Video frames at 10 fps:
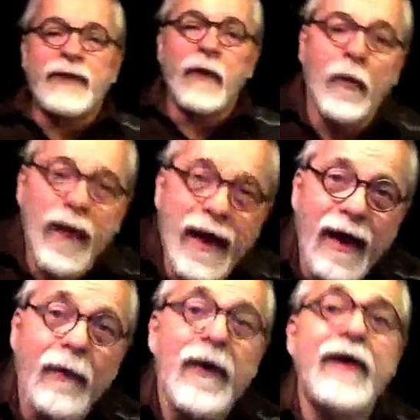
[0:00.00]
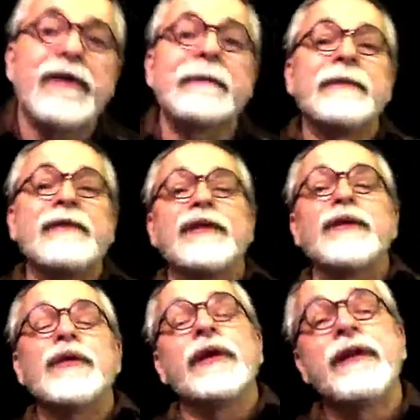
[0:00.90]
Well, welcome
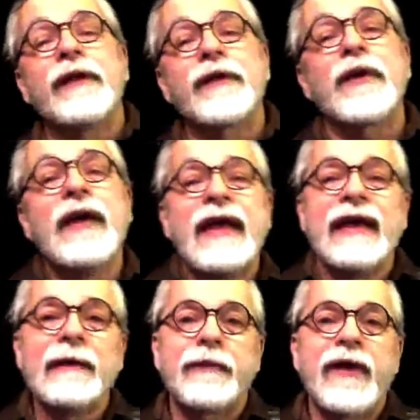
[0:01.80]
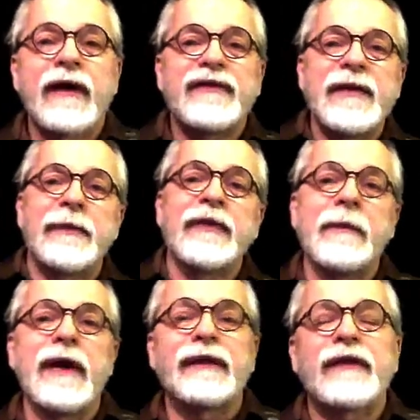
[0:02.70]
to another improv tip of the
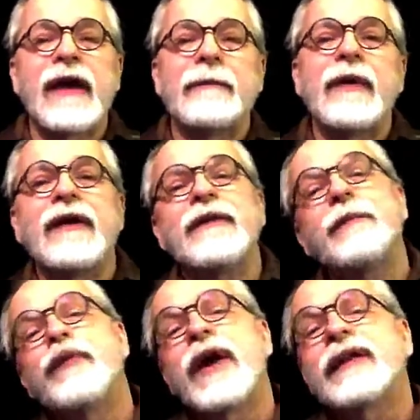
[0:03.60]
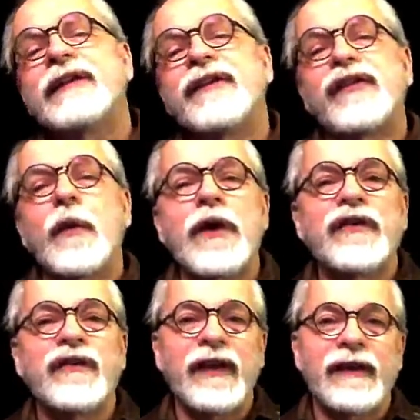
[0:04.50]
month. I'm Bradley
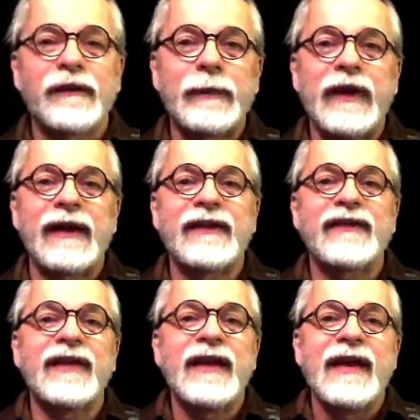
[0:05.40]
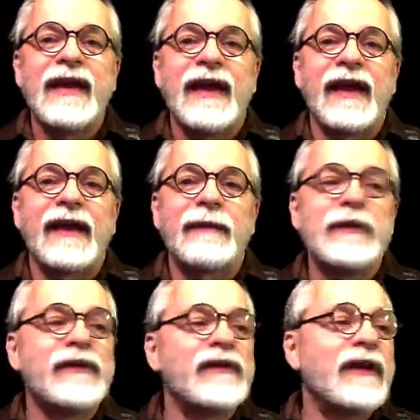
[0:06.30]
Sowash, jazz pianist and
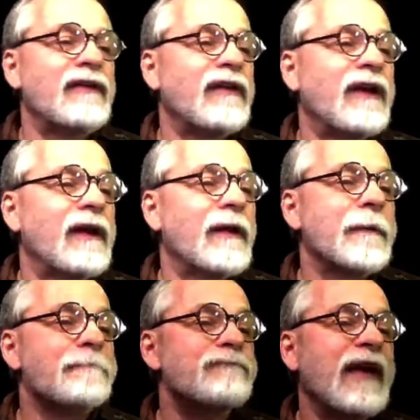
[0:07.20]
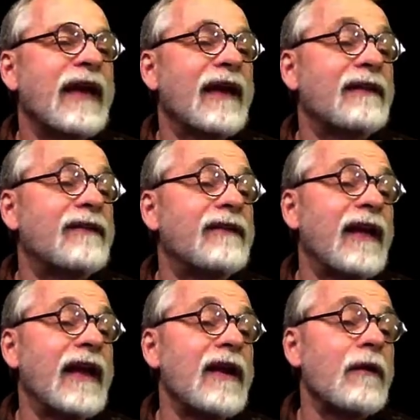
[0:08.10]
music educator. And
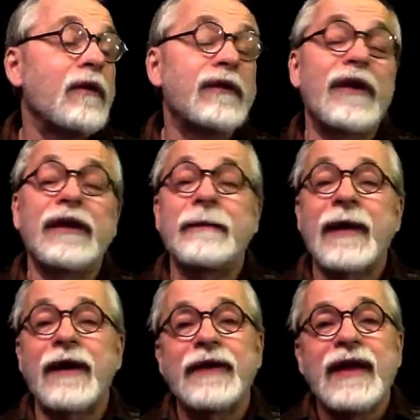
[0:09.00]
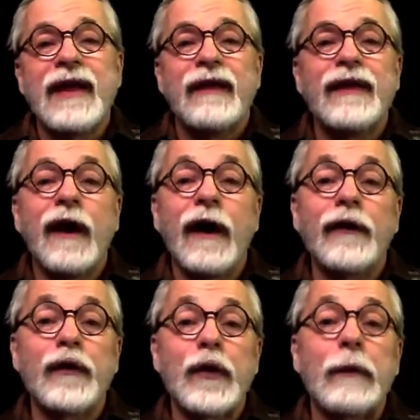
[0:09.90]
today we're talking about the
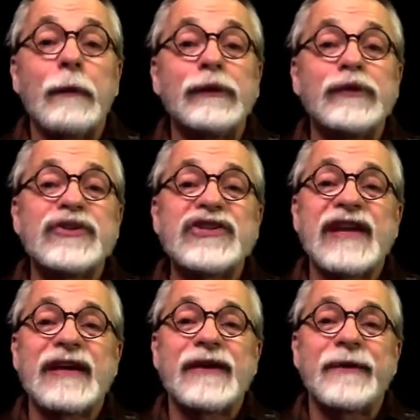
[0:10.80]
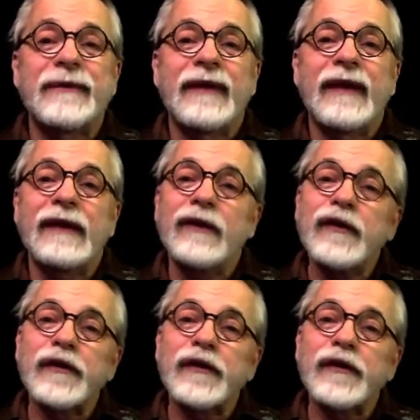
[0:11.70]
other blues scale, a useful